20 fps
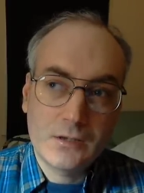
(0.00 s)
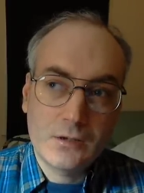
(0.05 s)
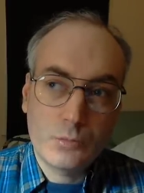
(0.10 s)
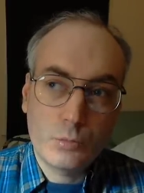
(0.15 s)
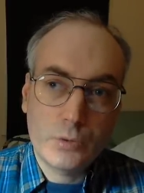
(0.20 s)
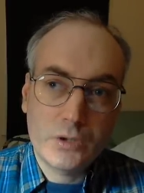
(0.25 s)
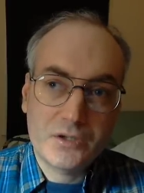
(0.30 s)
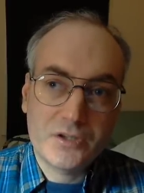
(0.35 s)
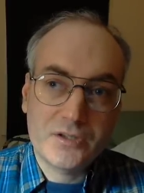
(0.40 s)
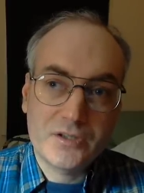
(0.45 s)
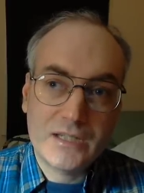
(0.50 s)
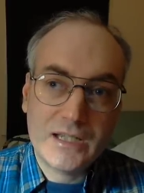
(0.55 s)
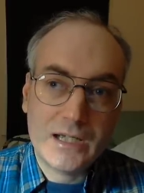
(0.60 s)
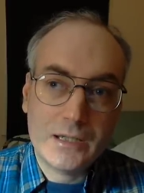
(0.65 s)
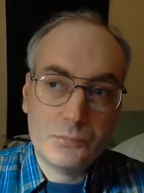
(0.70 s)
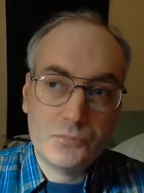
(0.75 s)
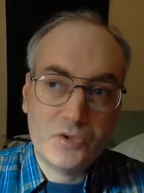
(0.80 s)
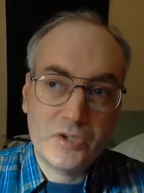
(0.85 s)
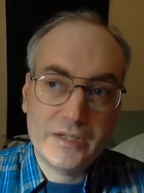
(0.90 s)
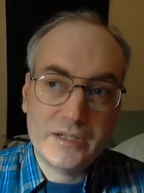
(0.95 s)
Whether that
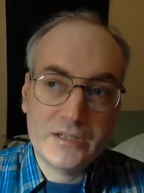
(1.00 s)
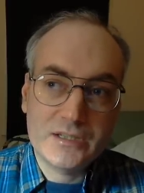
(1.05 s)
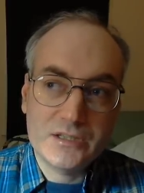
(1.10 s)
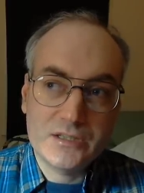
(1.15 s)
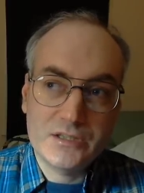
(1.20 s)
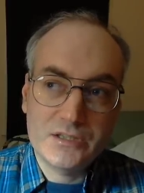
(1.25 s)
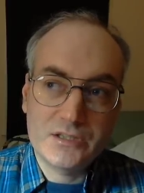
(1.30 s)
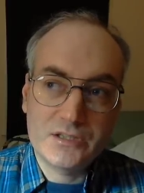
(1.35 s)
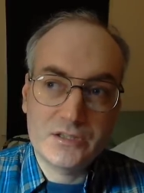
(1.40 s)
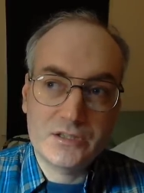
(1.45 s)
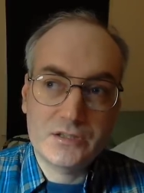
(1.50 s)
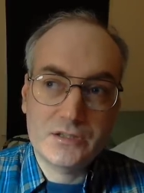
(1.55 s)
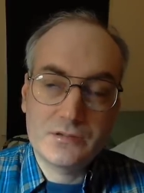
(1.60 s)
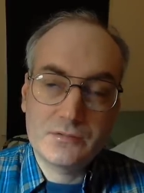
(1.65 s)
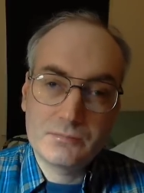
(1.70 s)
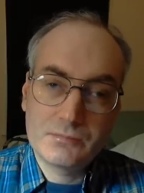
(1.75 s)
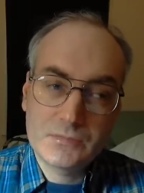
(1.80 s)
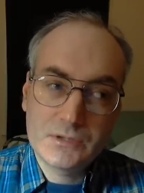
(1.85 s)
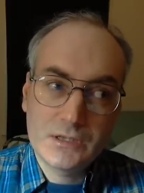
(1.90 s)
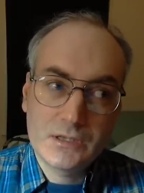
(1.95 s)
break is
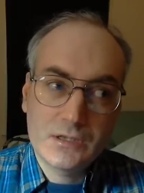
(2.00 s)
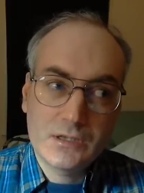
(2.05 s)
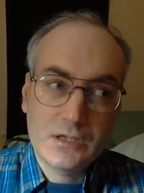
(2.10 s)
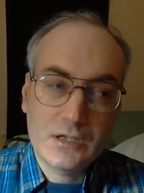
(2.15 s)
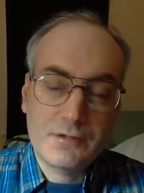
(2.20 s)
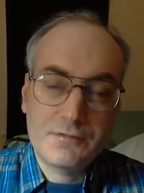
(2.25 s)
a